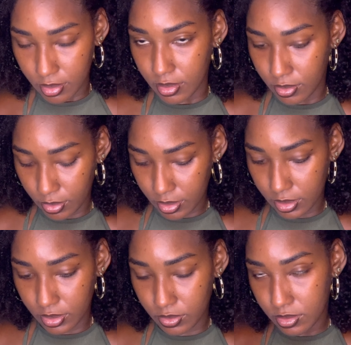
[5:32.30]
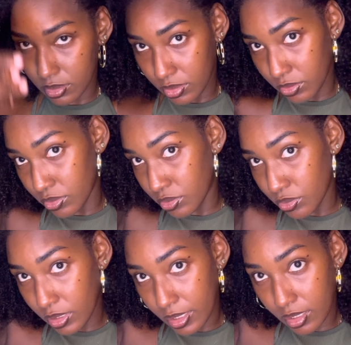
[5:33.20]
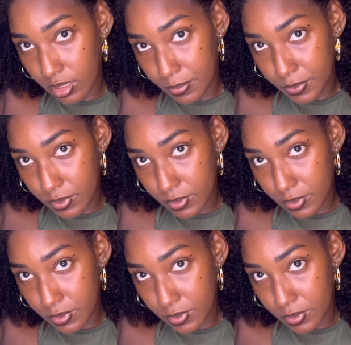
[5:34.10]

or you could use 2 hair clips.